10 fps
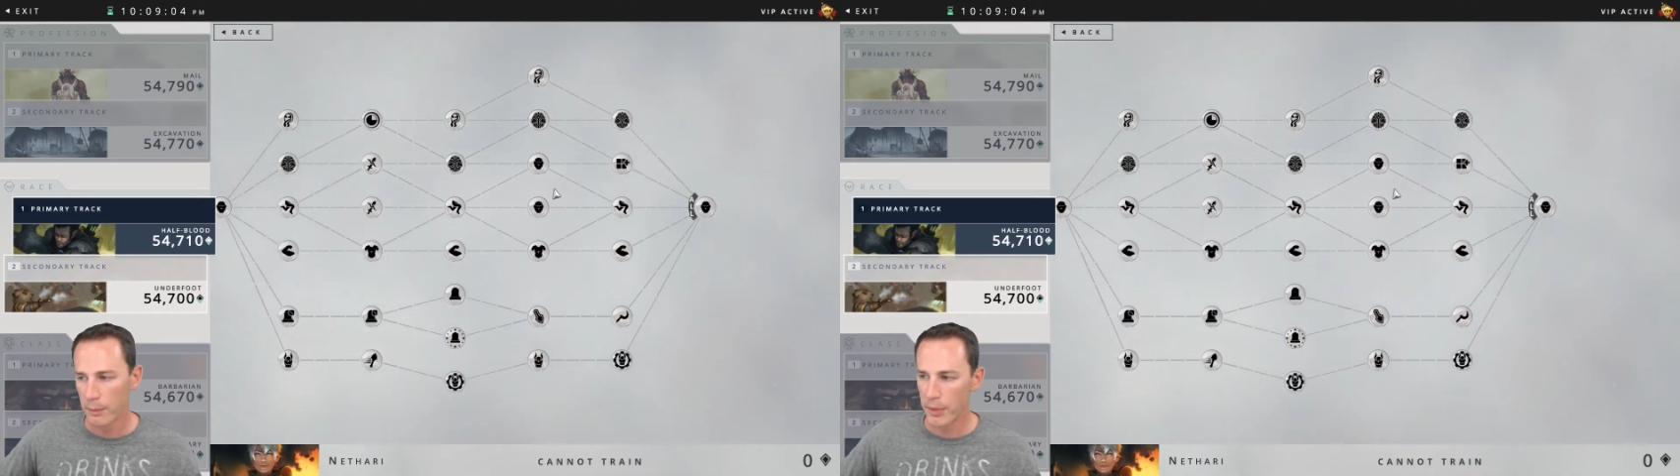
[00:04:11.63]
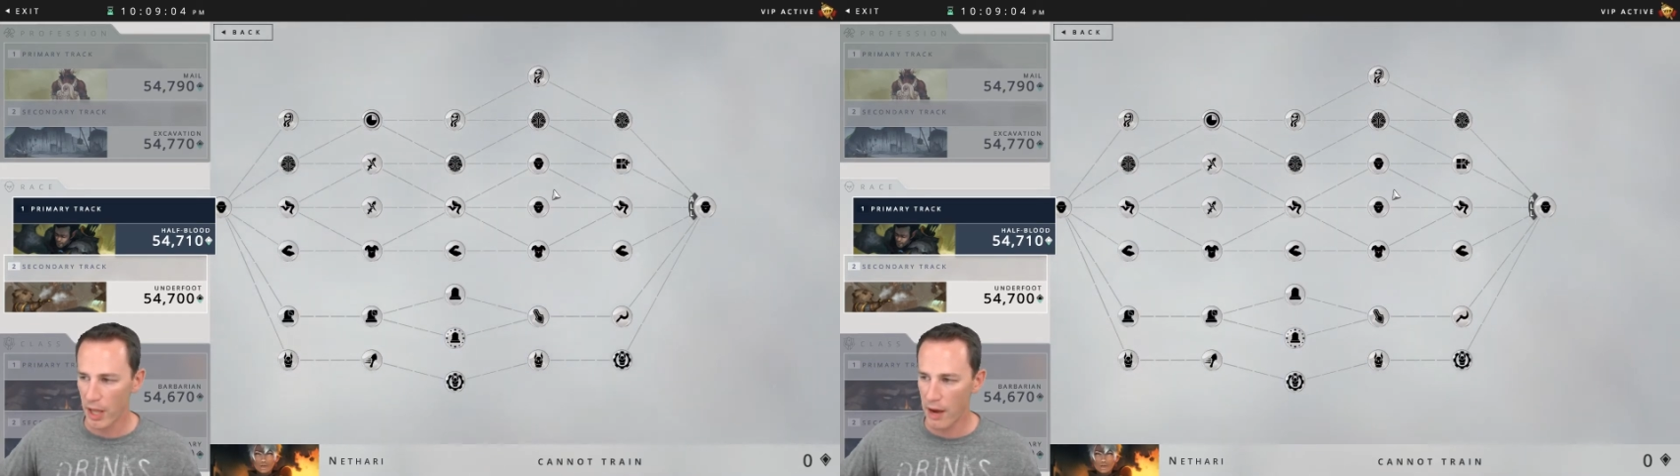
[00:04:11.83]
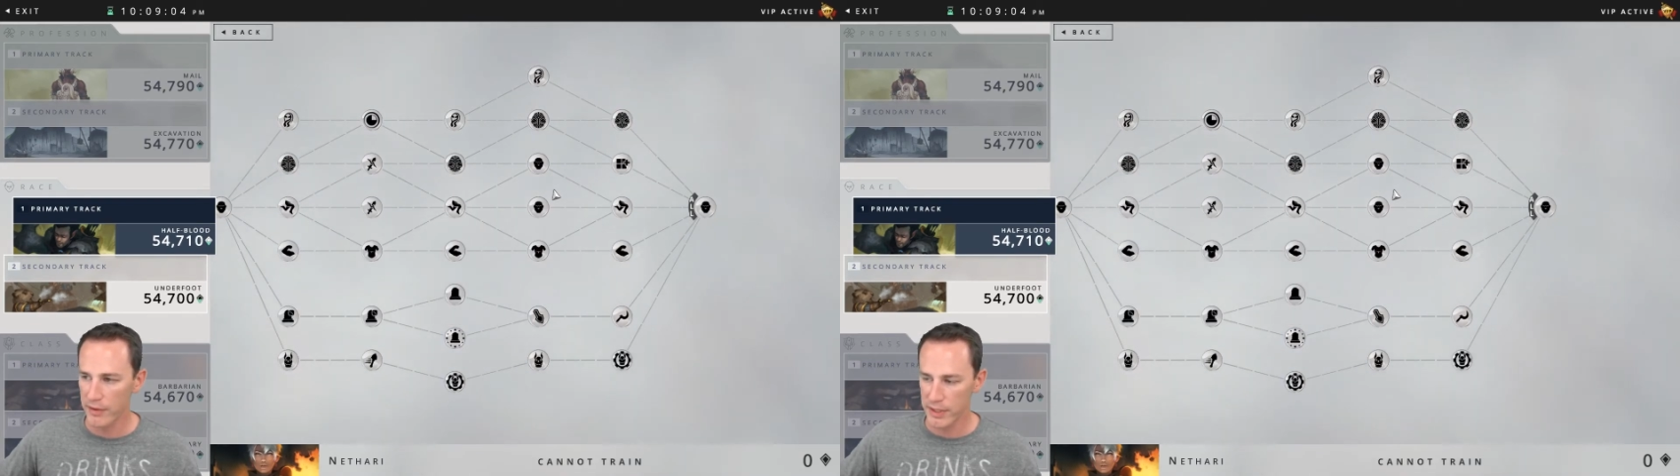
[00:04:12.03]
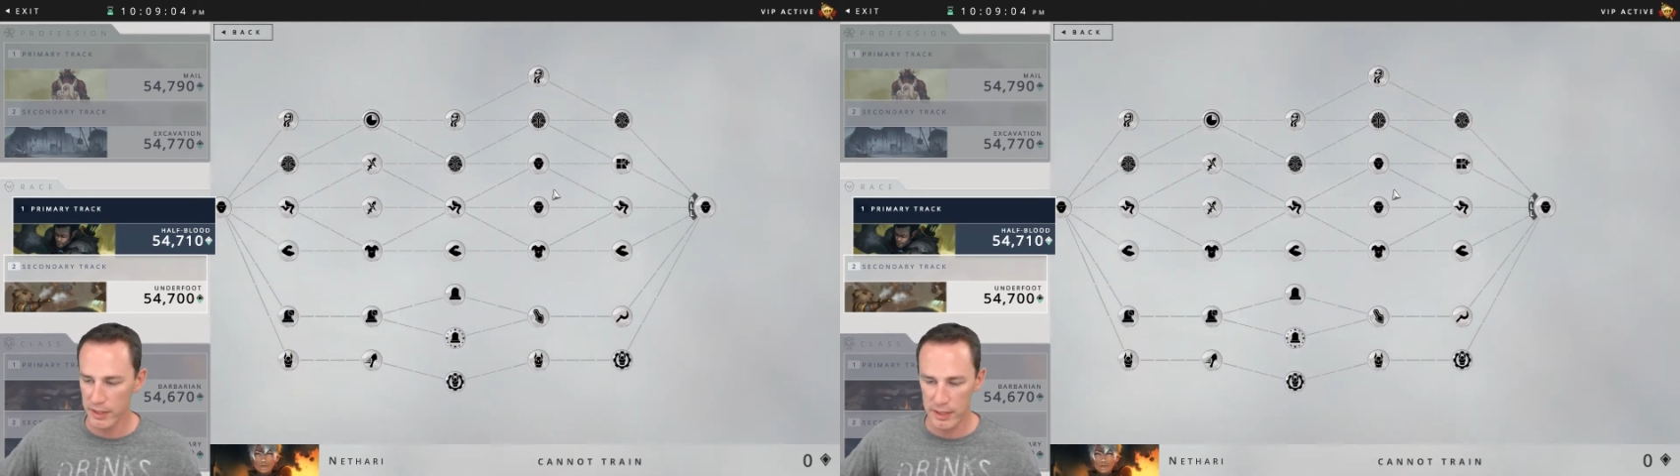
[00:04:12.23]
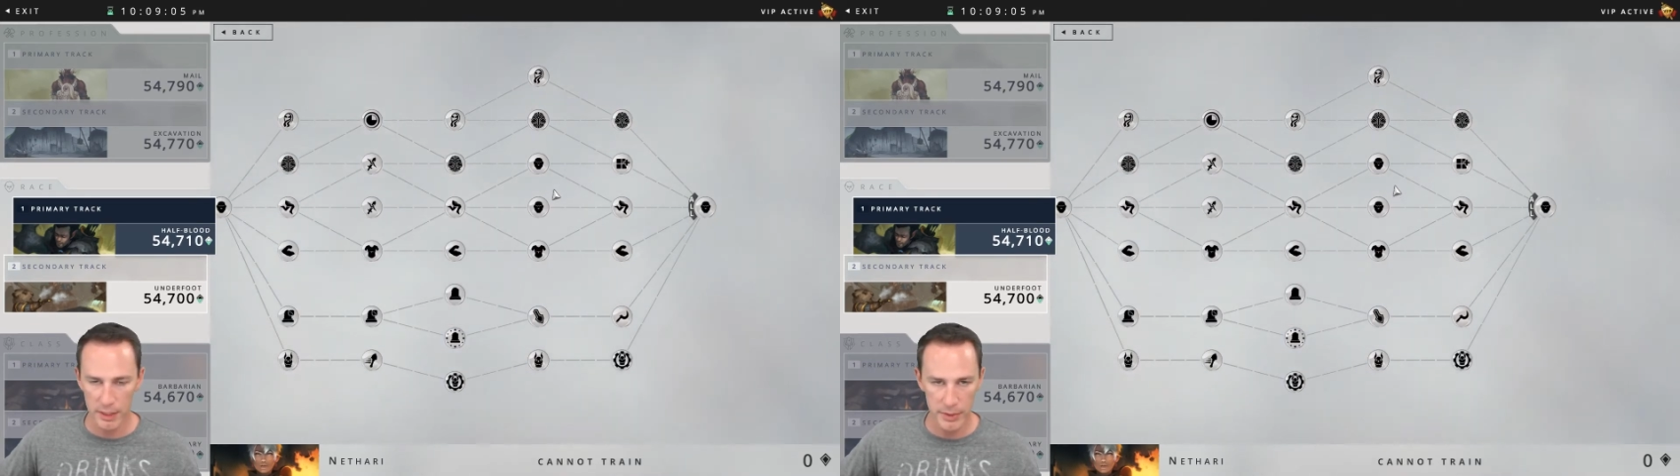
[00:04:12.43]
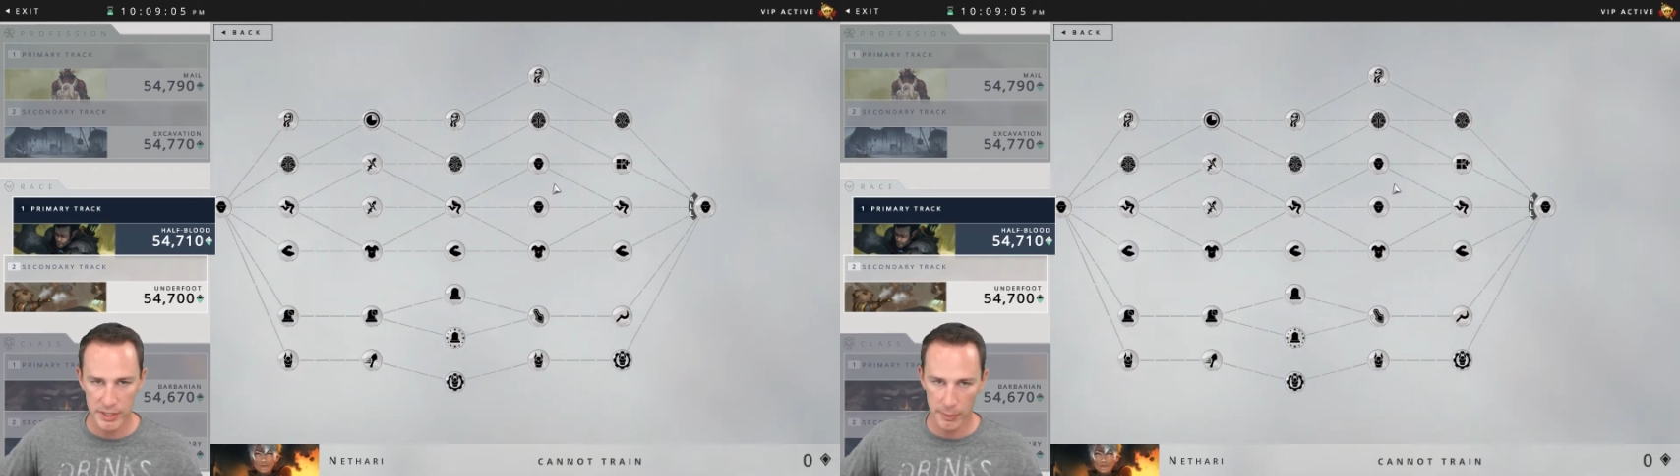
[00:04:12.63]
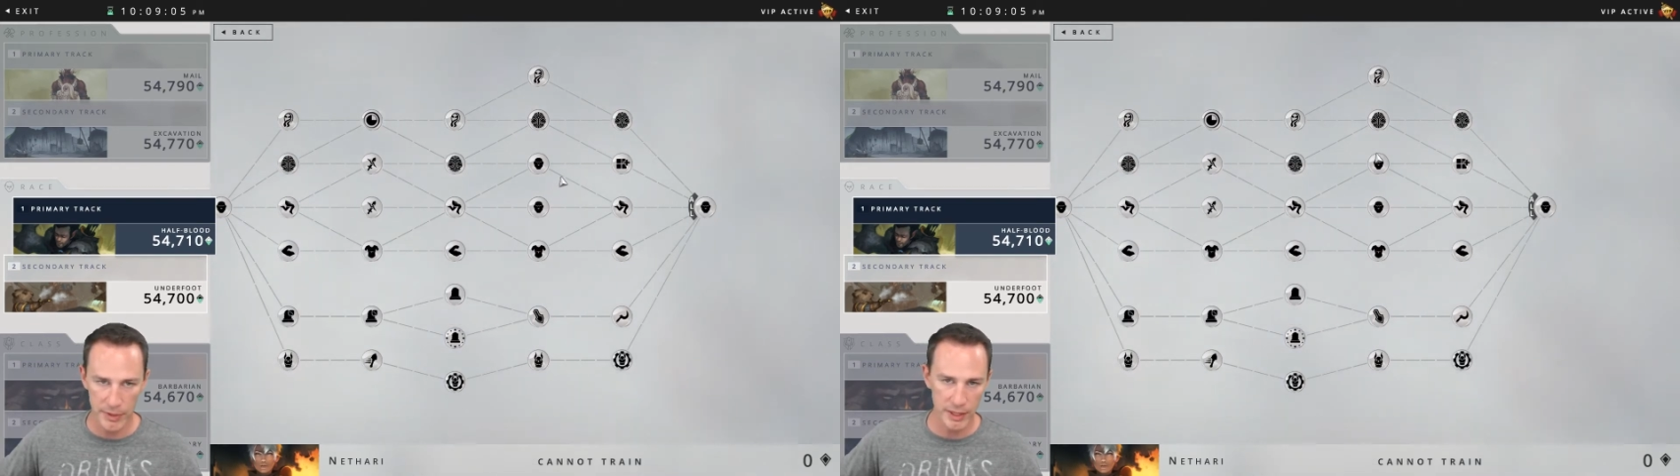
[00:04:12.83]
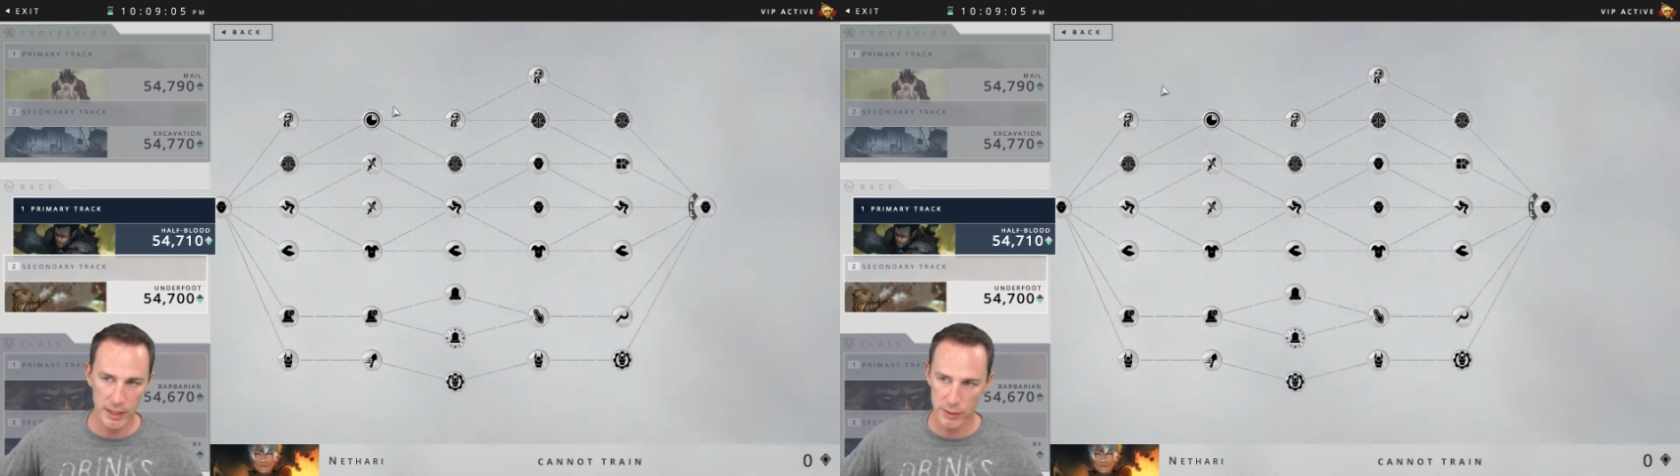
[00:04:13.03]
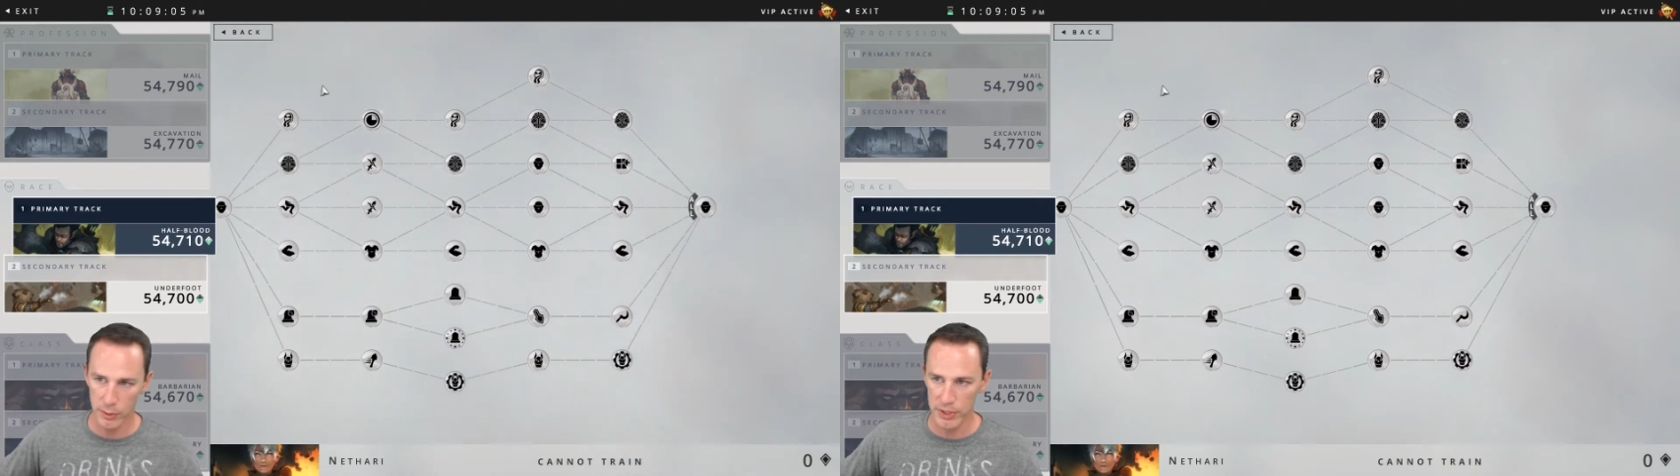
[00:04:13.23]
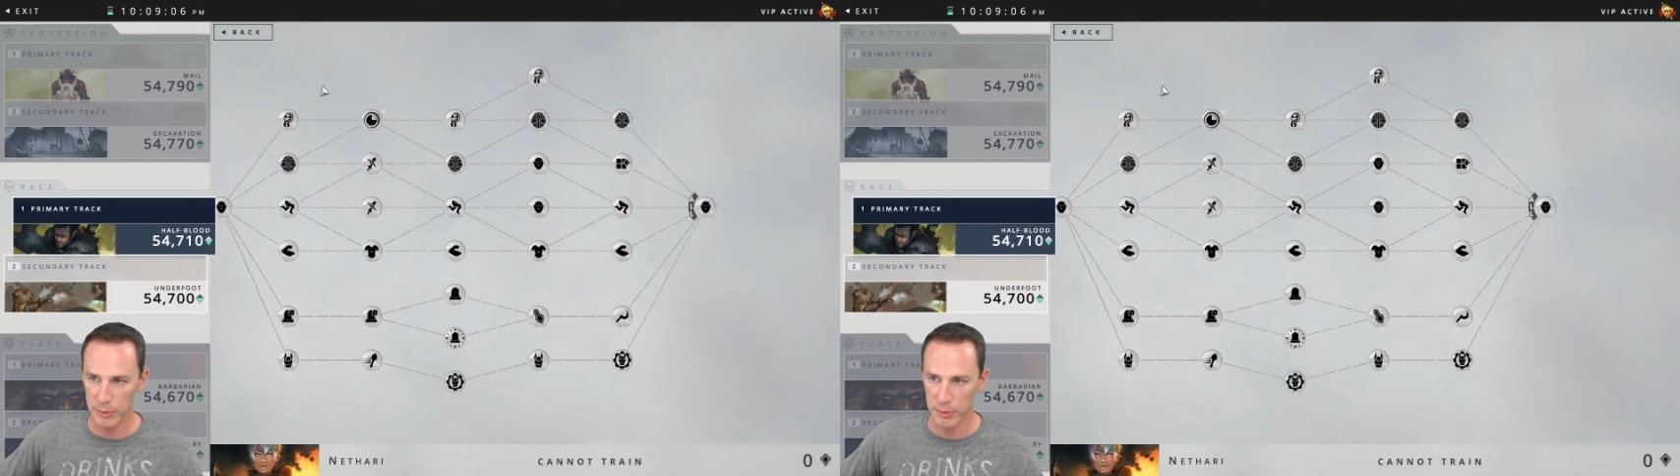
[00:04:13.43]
but obviously it's going to be something that's going